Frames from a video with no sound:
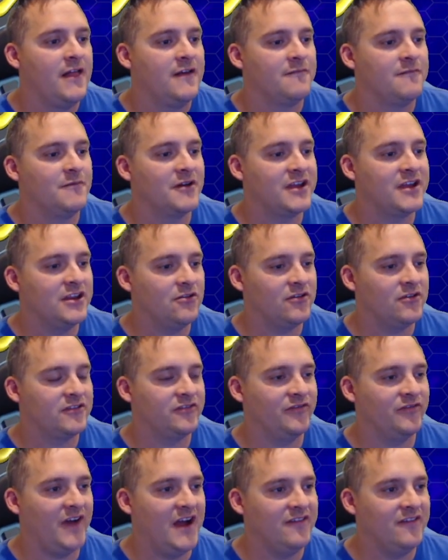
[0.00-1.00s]
Munkidori
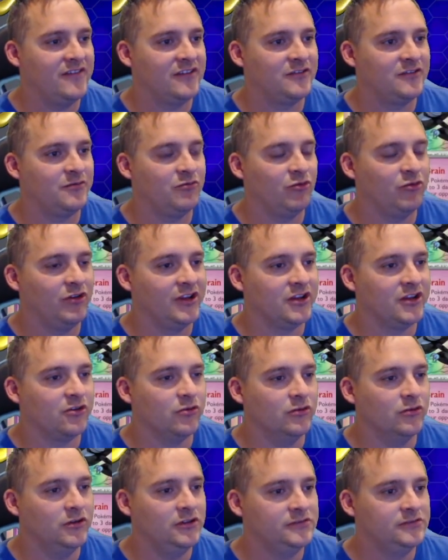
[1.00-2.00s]
survives, that's really
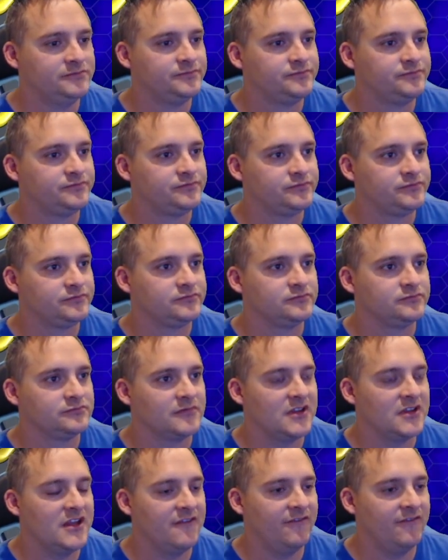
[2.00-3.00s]
cool.
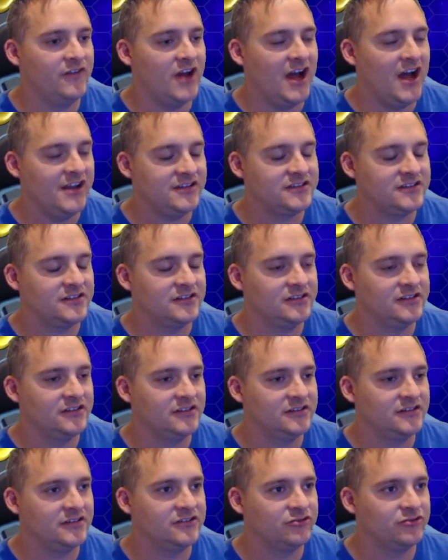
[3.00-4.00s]
If not,
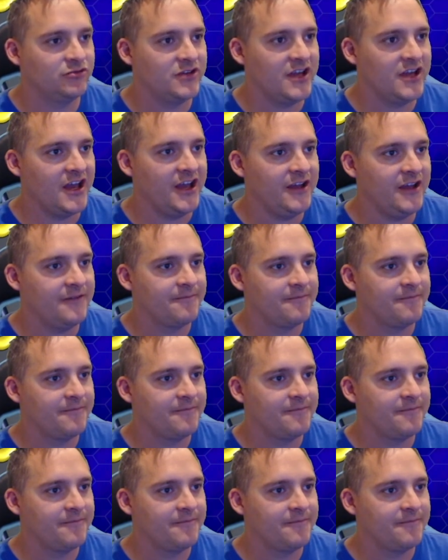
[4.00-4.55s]
it's okay.